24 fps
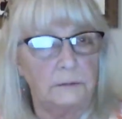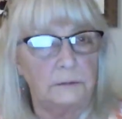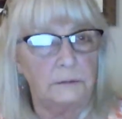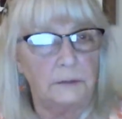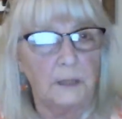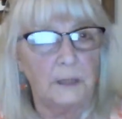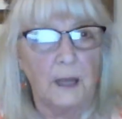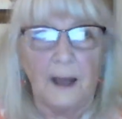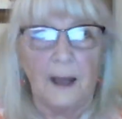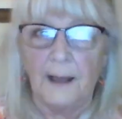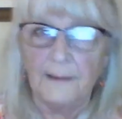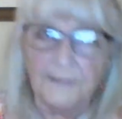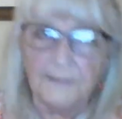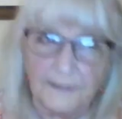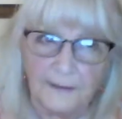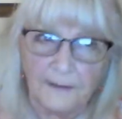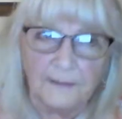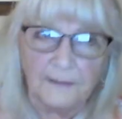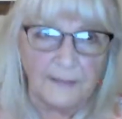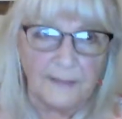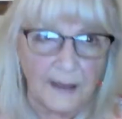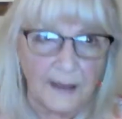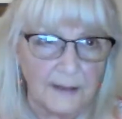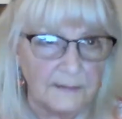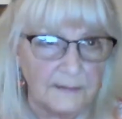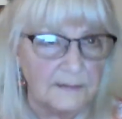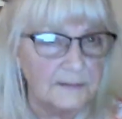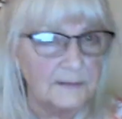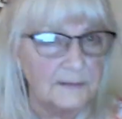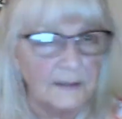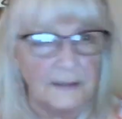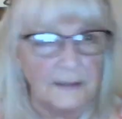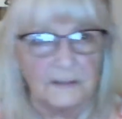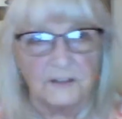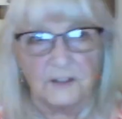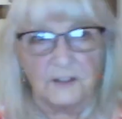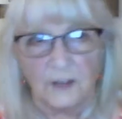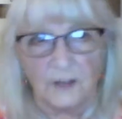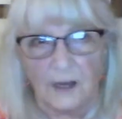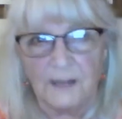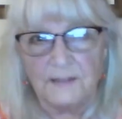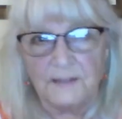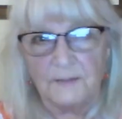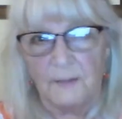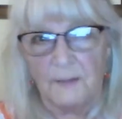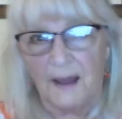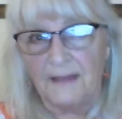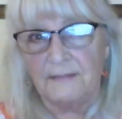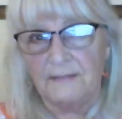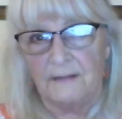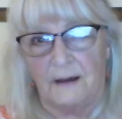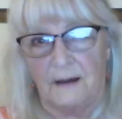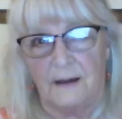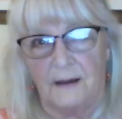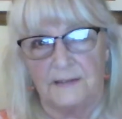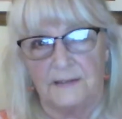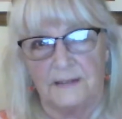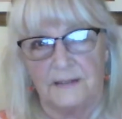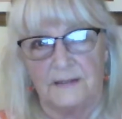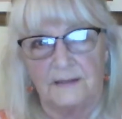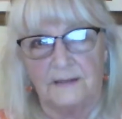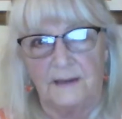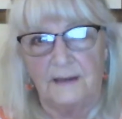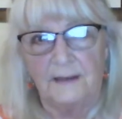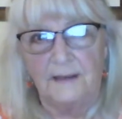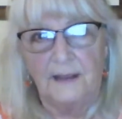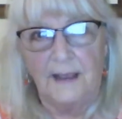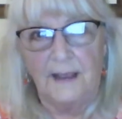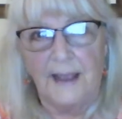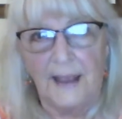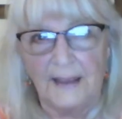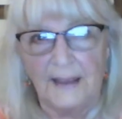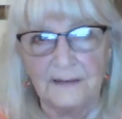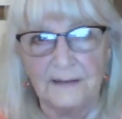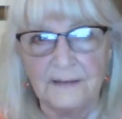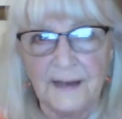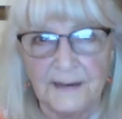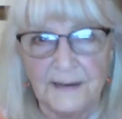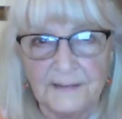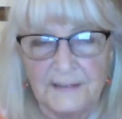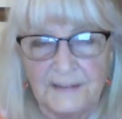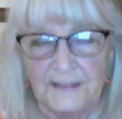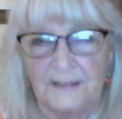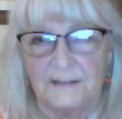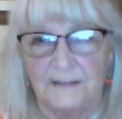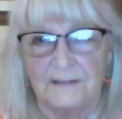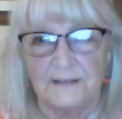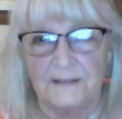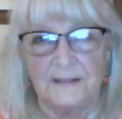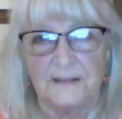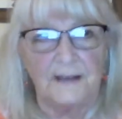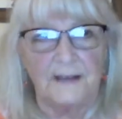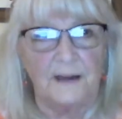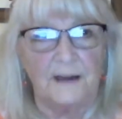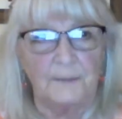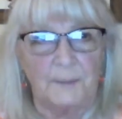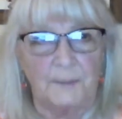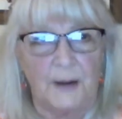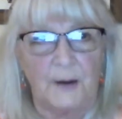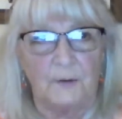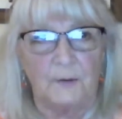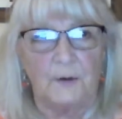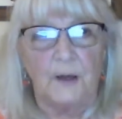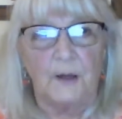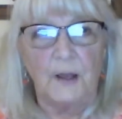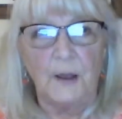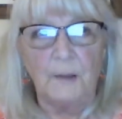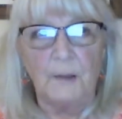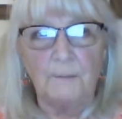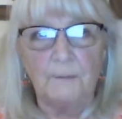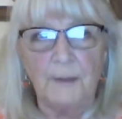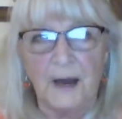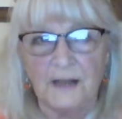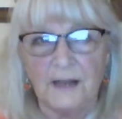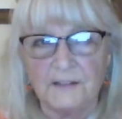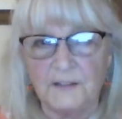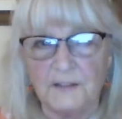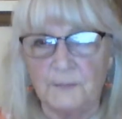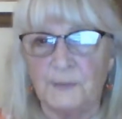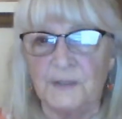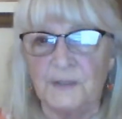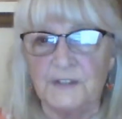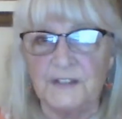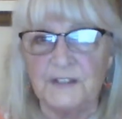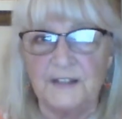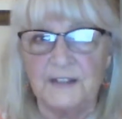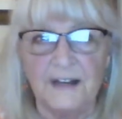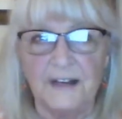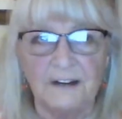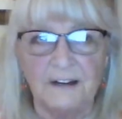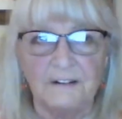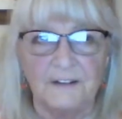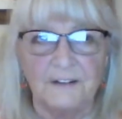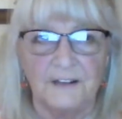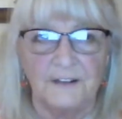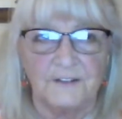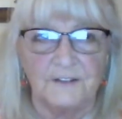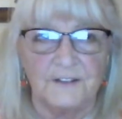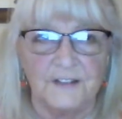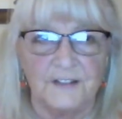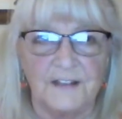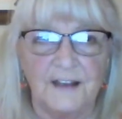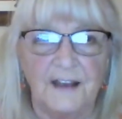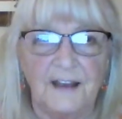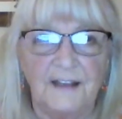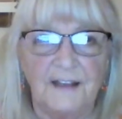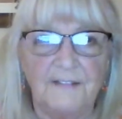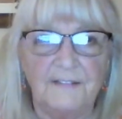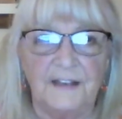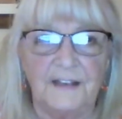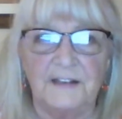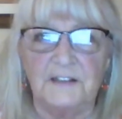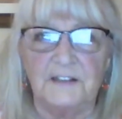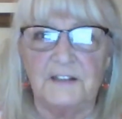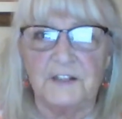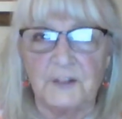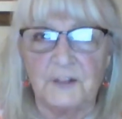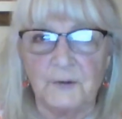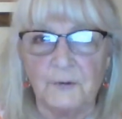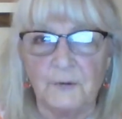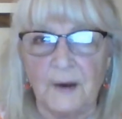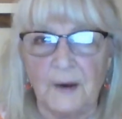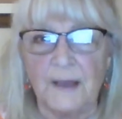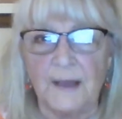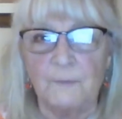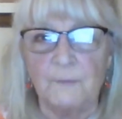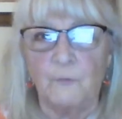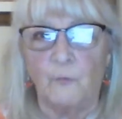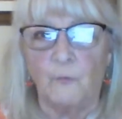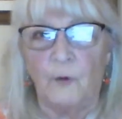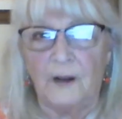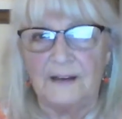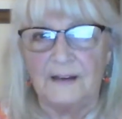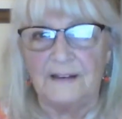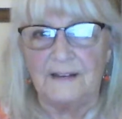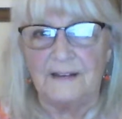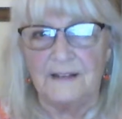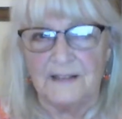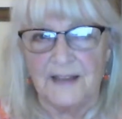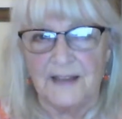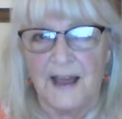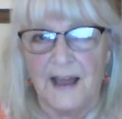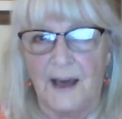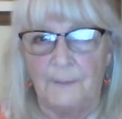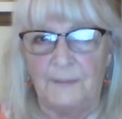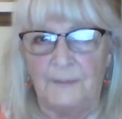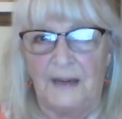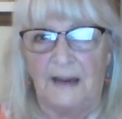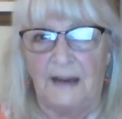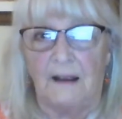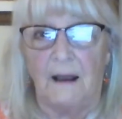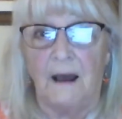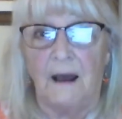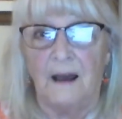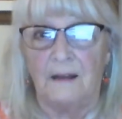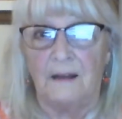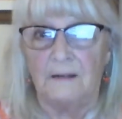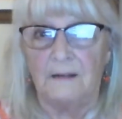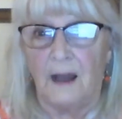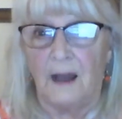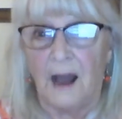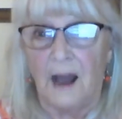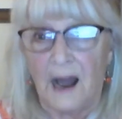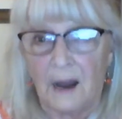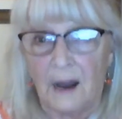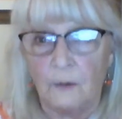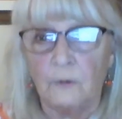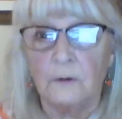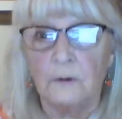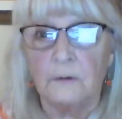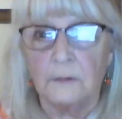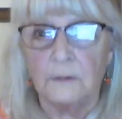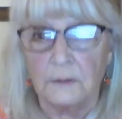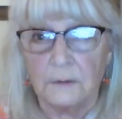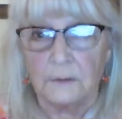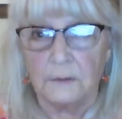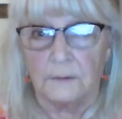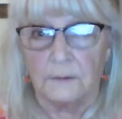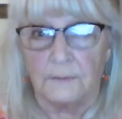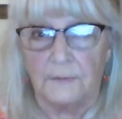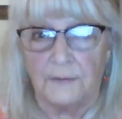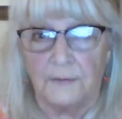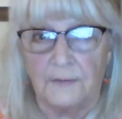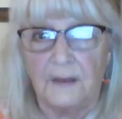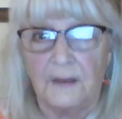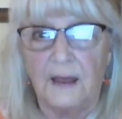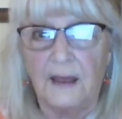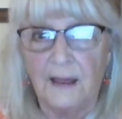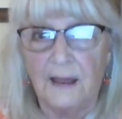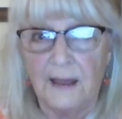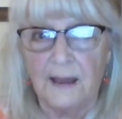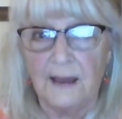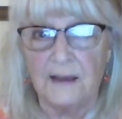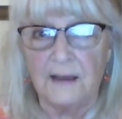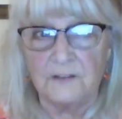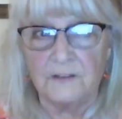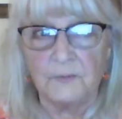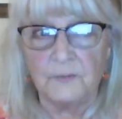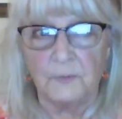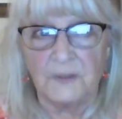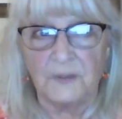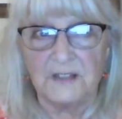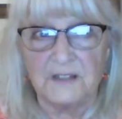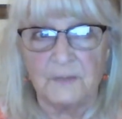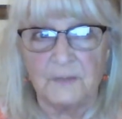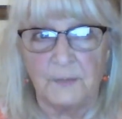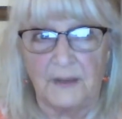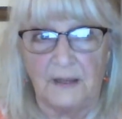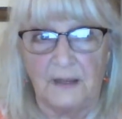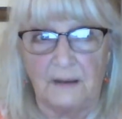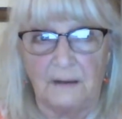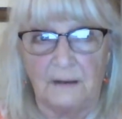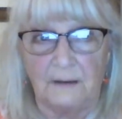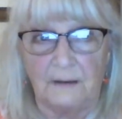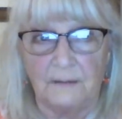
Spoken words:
I think that exhausts my thoughts and ideas about possible scenarios that describe what is happening on our earth as we speak.